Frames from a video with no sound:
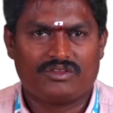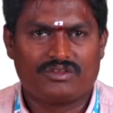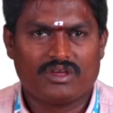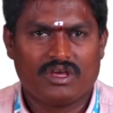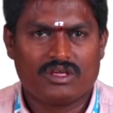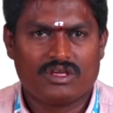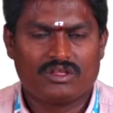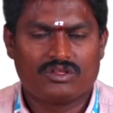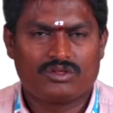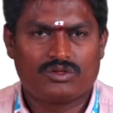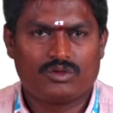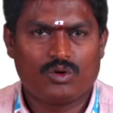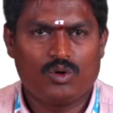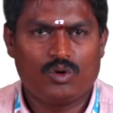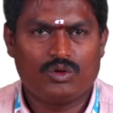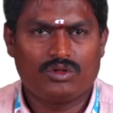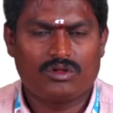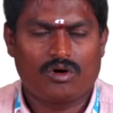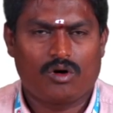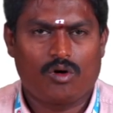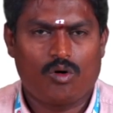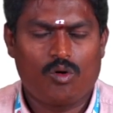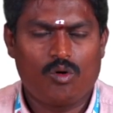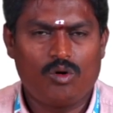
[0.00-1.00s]
So
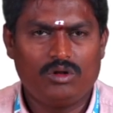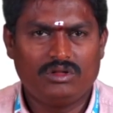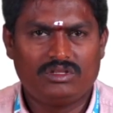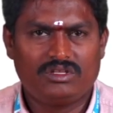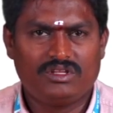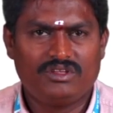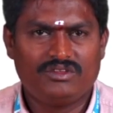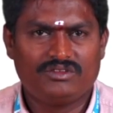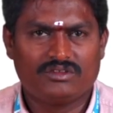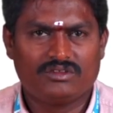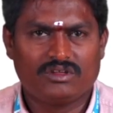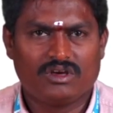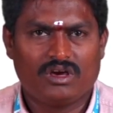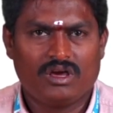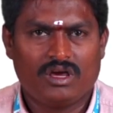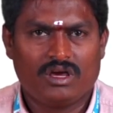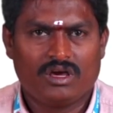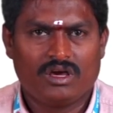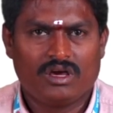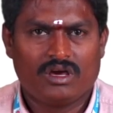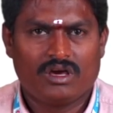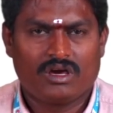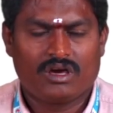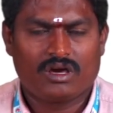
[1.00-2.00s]
all these
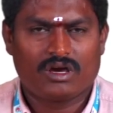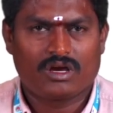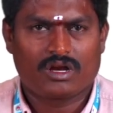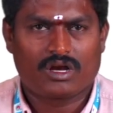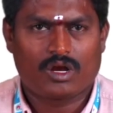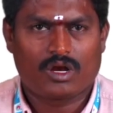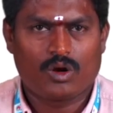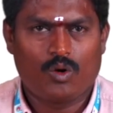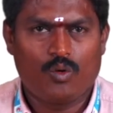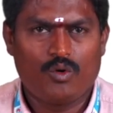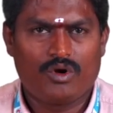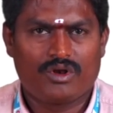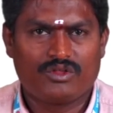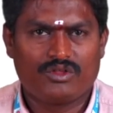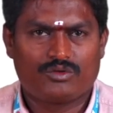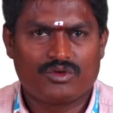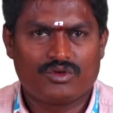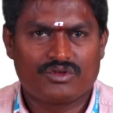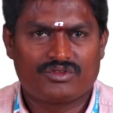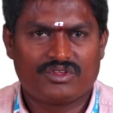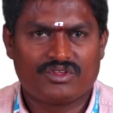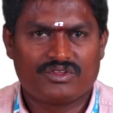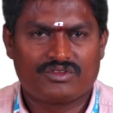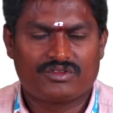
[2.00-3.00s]
cloud
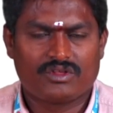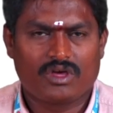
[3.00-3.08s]
resources are